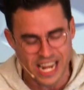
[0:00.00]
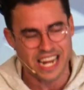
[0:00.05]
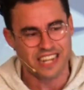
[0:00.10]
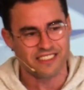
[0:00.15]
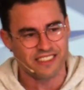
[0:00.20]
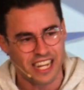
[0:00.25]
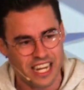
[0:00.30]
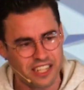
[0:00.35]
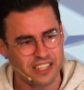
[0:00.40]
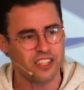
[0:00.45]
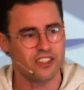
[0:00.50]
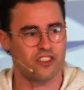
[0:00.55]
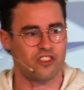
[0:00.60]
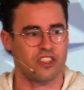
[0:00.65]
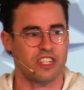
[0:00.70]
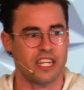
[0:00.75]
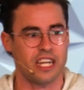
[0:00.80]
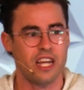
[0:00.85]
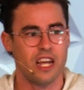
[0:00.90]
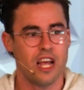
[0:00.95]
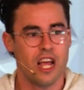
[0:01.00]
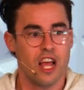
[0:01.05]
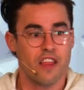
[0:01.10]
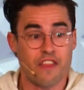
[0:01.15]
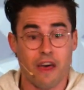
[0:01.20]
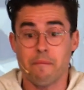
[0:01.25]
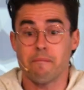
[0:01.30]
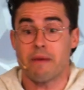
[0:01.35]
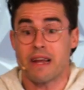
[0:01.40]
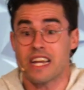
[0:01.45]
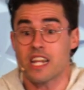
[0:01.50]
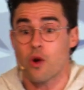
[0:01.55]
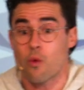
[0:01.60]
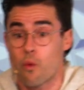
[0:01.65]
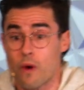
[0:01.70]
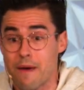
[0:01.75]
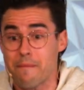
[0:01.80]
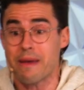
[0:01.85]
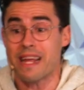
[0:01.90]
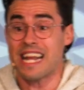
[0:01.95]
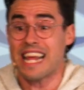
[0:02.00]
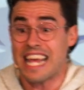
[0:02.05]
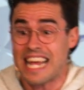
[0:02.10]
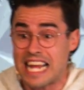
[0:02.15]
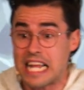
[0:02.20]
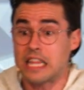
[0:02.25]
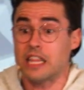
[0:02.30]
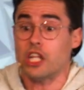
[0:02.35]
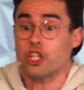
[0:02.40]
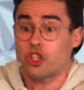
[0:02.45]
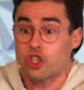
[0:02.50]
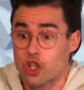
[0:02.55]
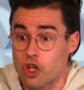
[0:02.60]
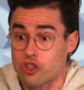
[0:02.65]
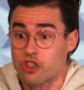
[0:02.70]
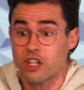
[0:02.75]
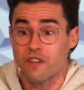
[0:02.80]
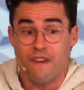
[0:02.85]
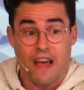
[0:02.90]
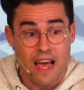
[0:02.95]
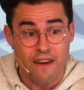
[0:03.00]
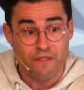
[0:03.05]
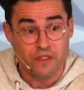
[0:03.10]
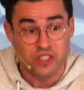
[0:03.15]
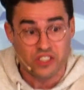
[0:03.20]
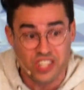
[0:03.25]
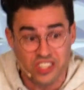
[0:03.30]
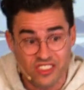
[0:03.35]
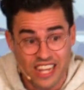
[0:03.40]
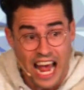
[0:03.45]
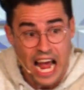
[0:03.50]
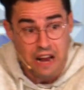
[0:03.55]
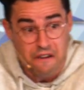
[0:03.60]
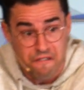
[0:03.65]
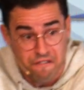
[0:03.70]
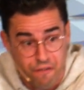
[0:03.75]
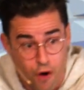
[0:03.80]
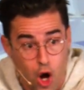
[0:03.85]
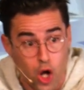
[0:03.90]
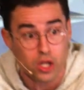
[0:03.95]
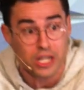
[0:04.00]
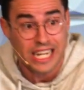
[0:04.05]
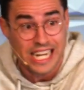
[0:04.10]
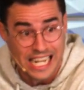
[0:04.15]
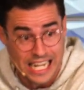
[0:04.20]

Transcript: and tendency that many women in the church of Ephesus had fallen